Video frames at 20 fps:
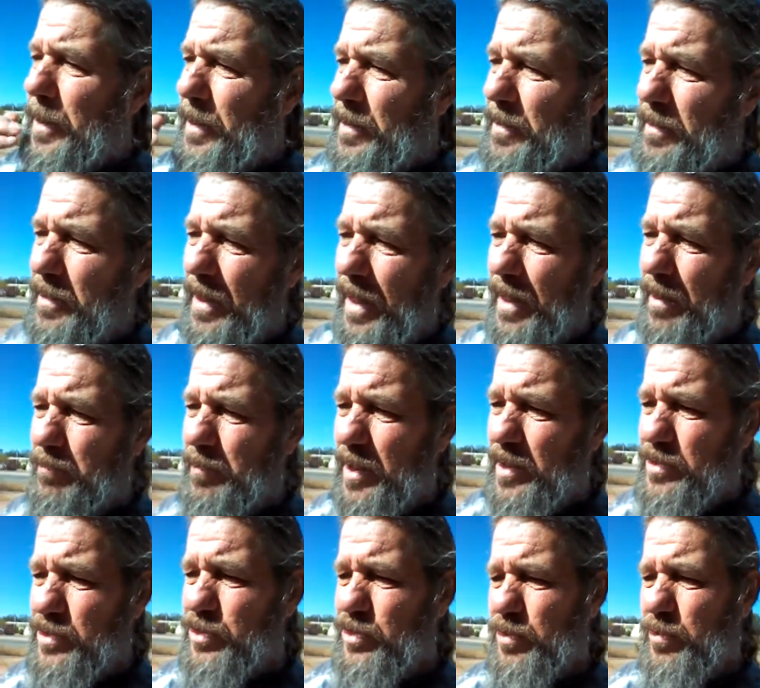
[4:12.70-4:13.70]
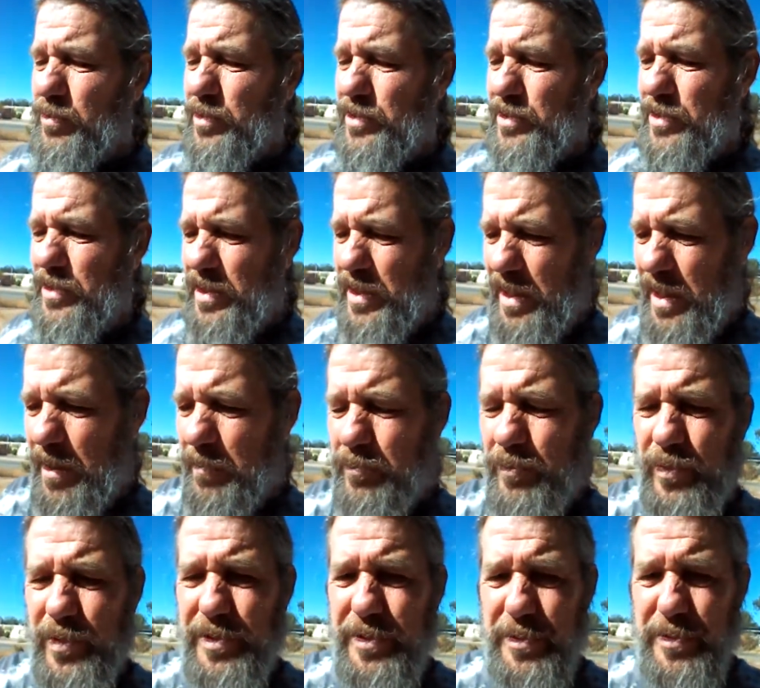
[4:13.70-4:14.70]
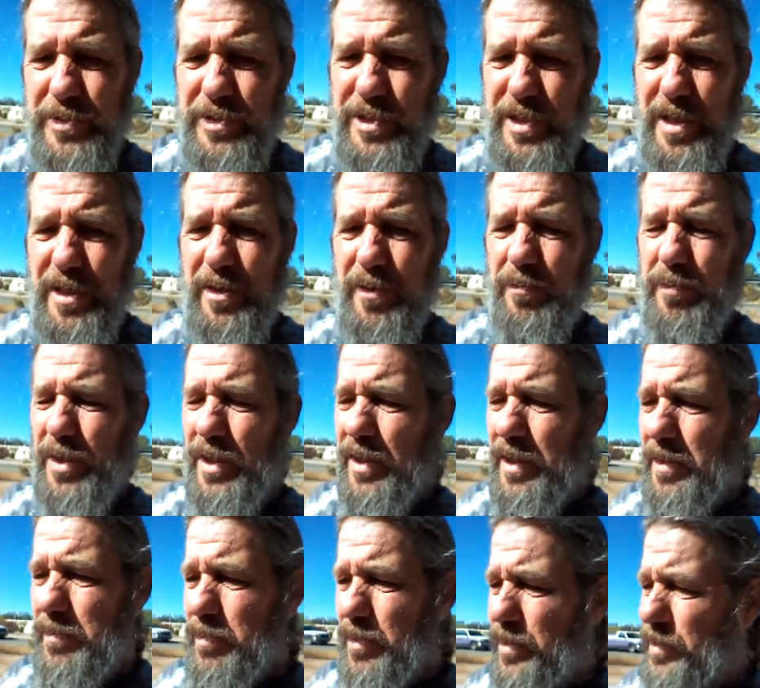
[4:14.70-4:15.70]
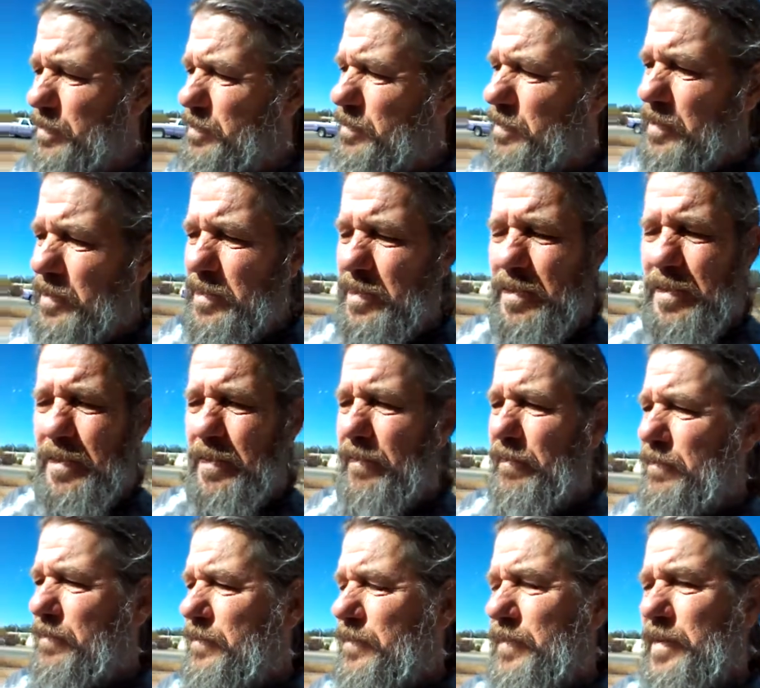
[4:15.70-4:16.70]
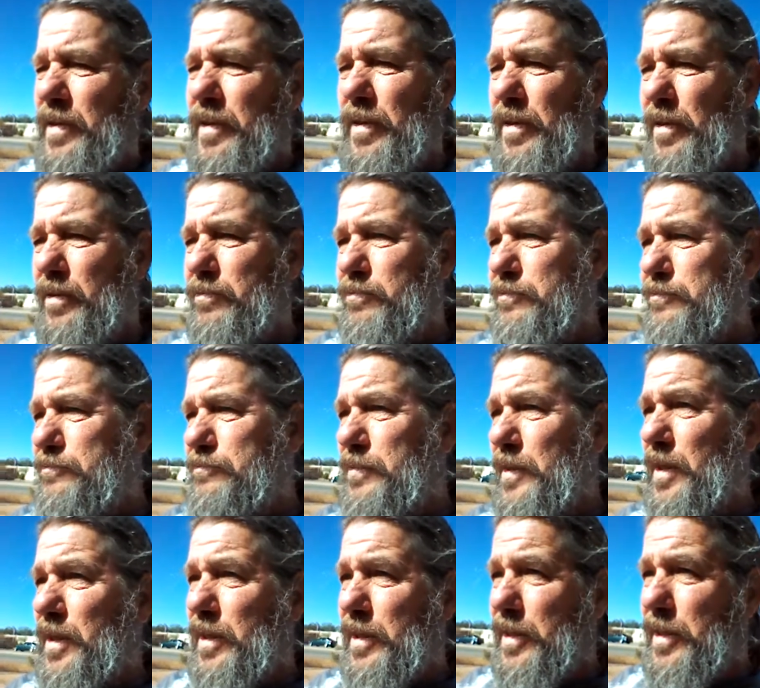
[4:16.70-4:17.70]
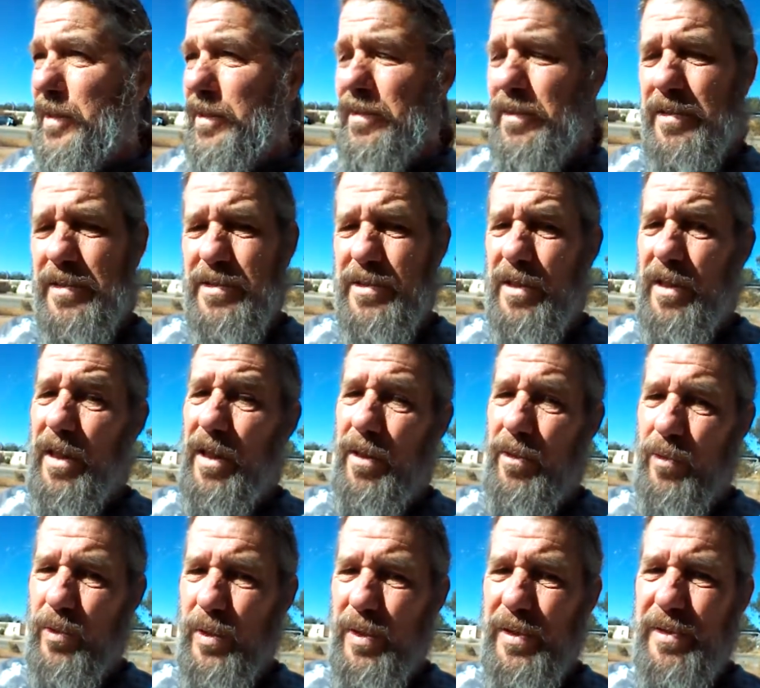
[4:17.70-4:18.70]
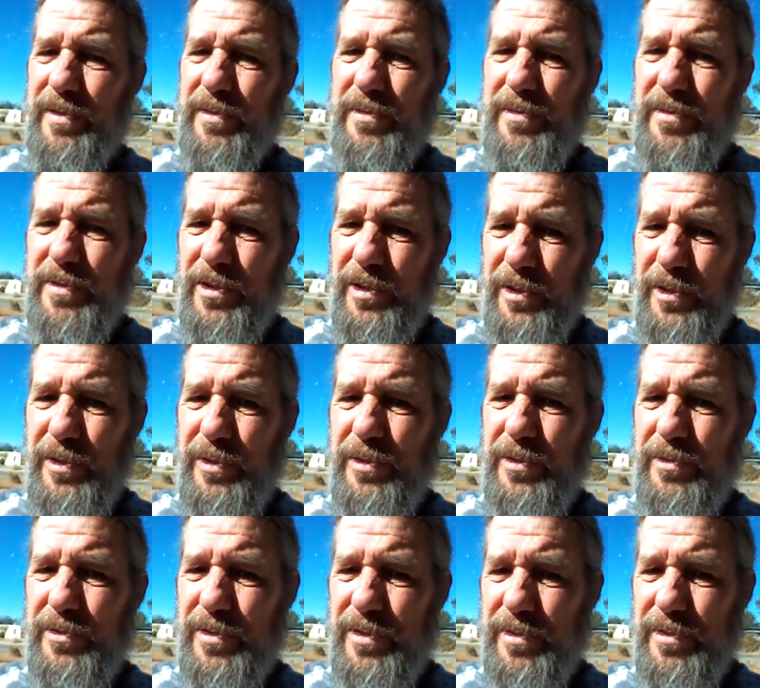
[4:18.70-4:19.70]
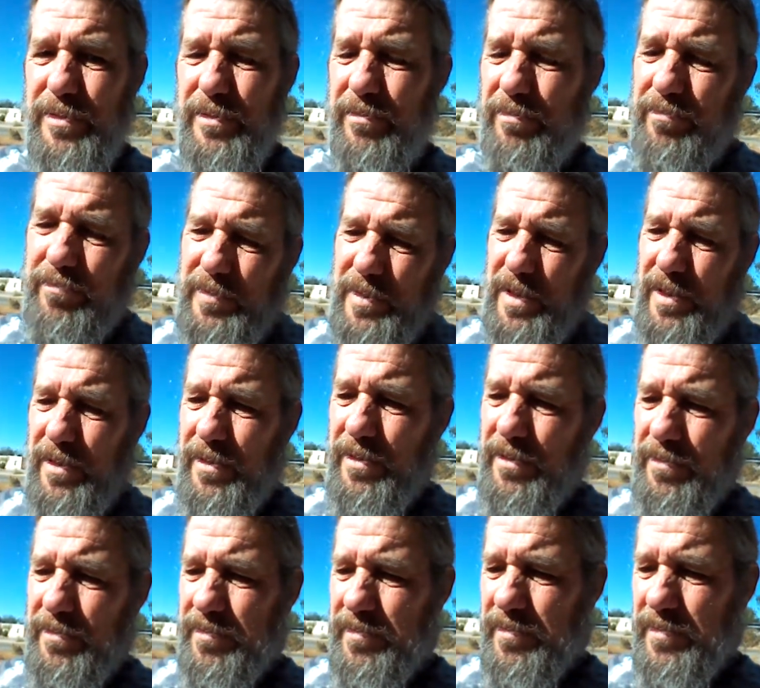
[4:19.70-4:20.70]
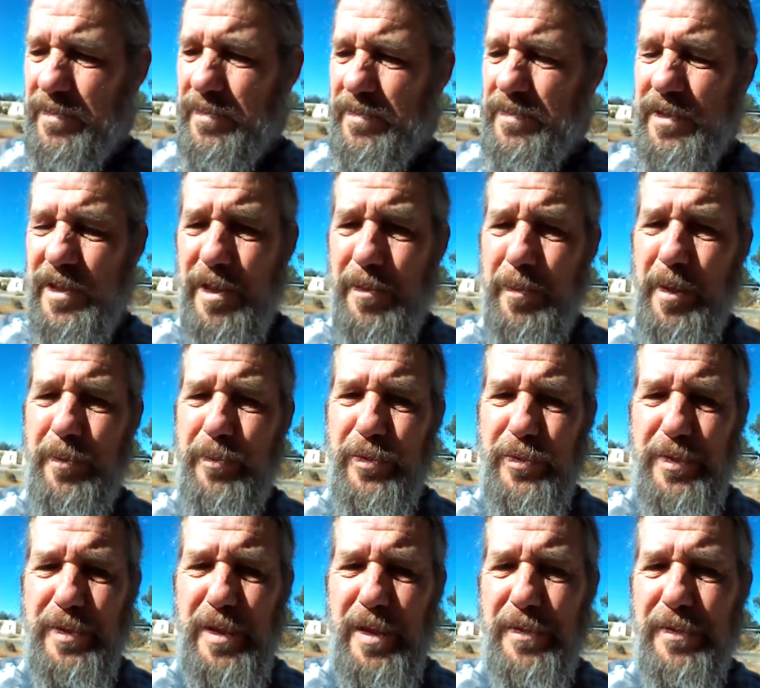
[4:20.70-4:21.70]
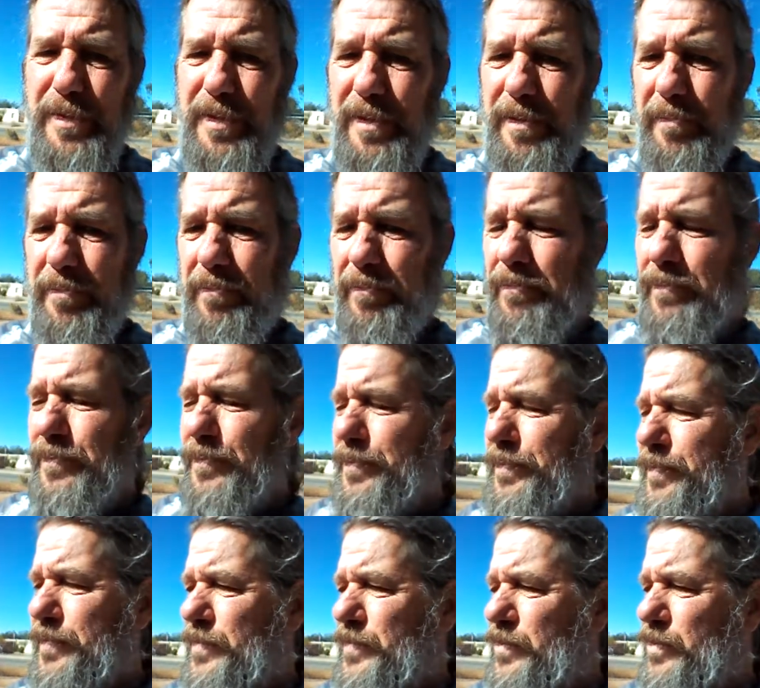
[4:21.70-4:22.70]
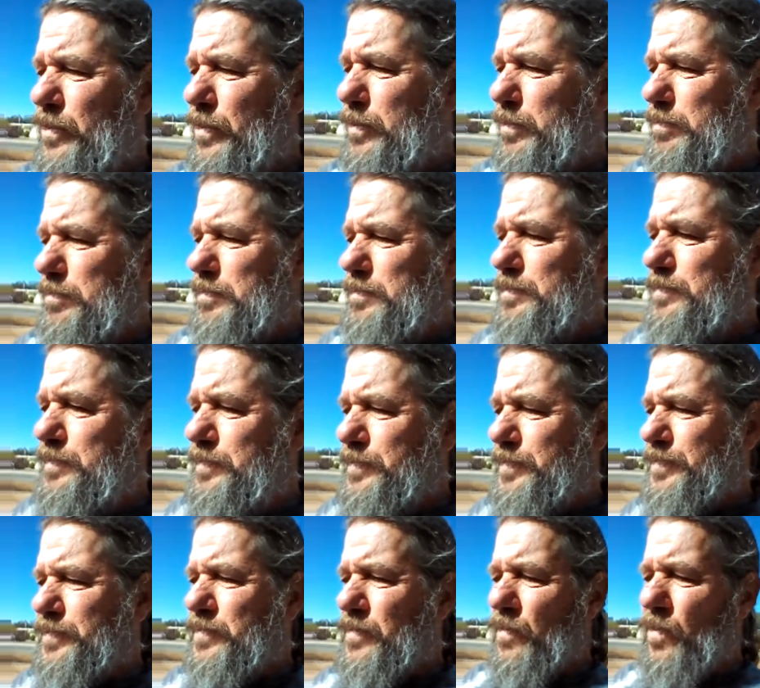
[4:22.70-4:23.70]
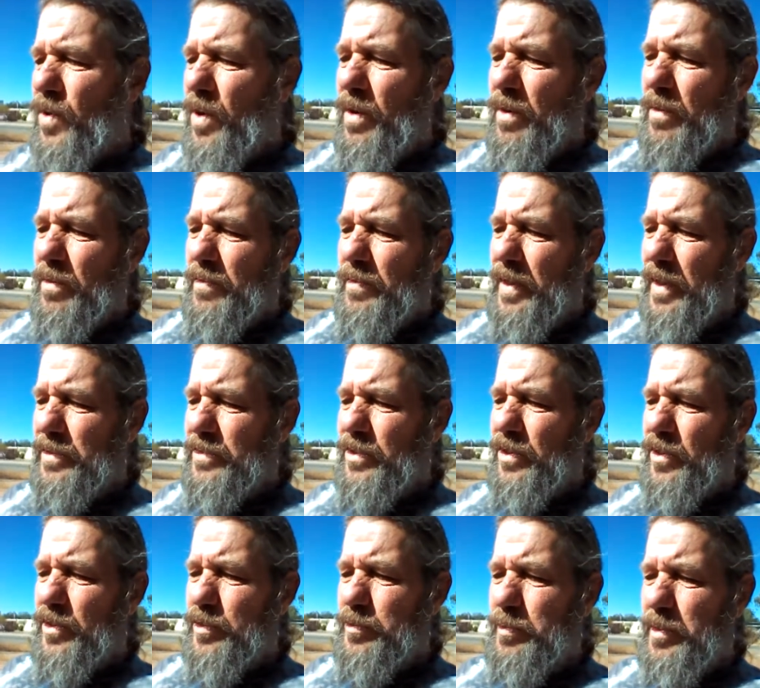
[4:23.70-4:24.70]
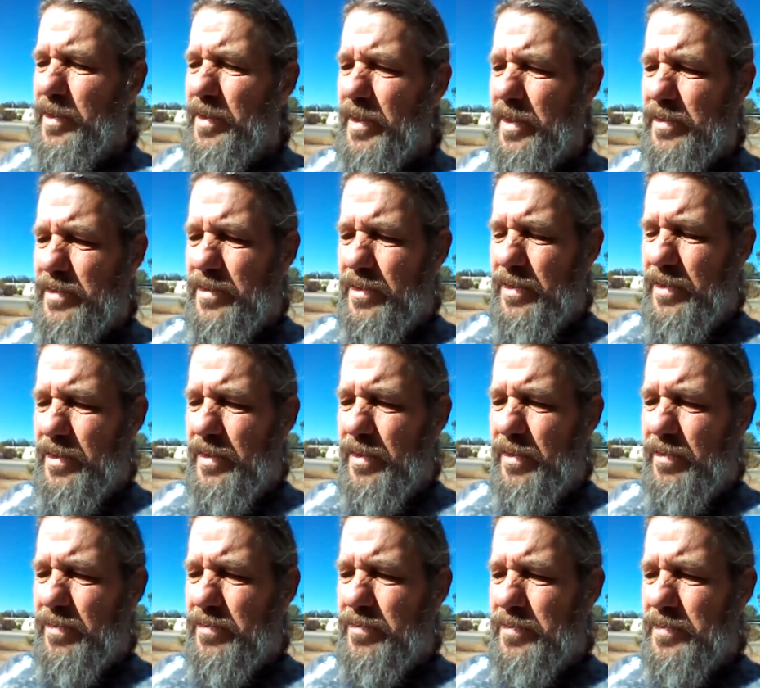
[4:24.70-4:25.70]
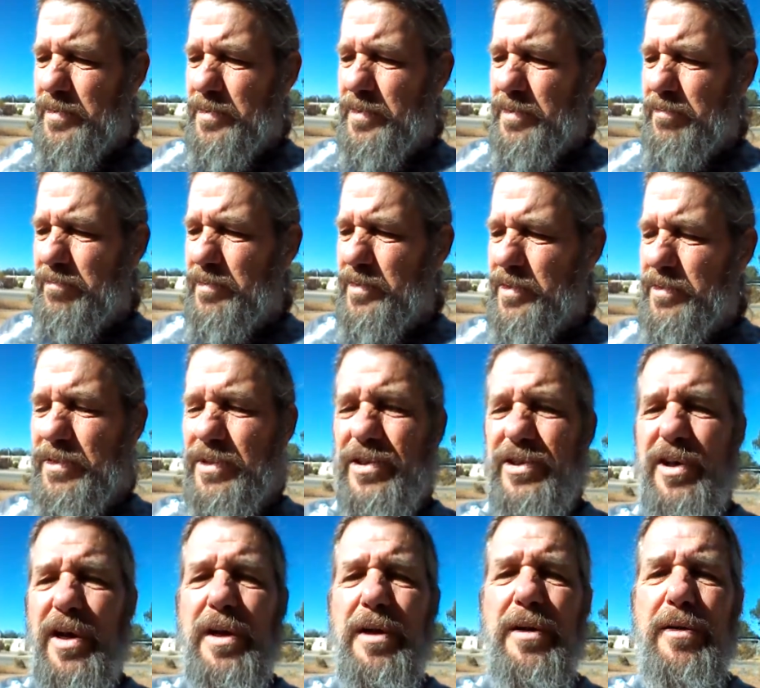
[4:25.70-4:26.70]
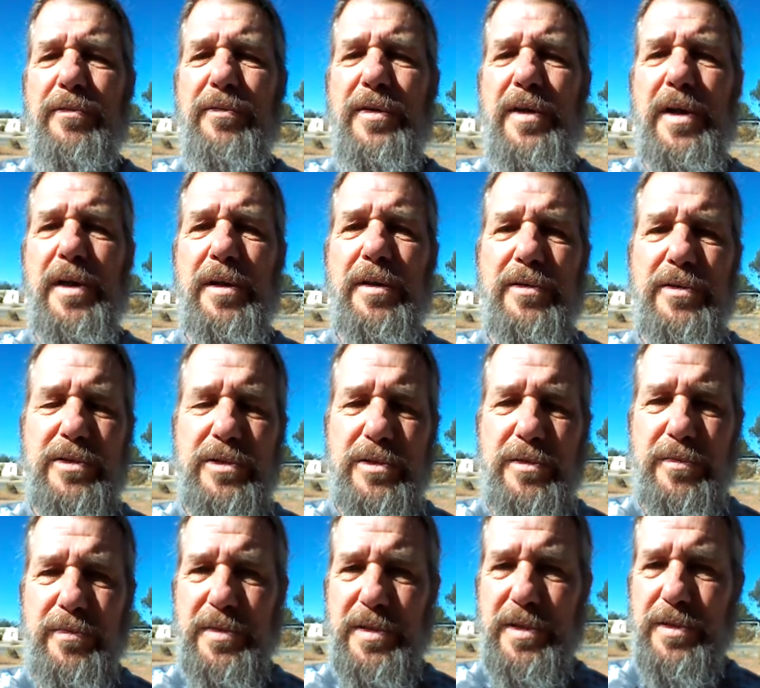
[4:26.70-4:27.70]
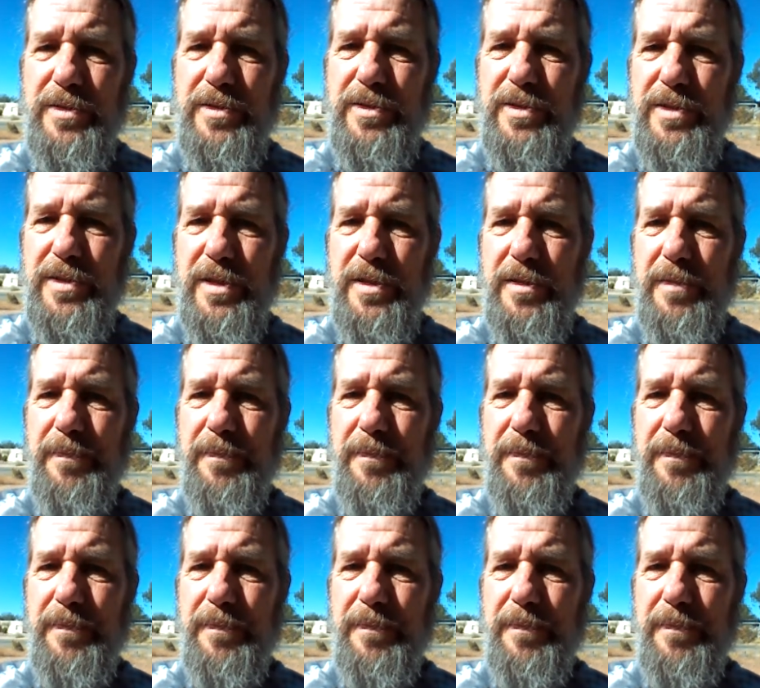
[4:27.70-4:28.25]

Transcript: And I'm not sure what's going to happen with your channel, buddy, but, you know, fuck. That's a lot of work to do to, you know, come up with nothing. So that tells me that, you know, the state of things is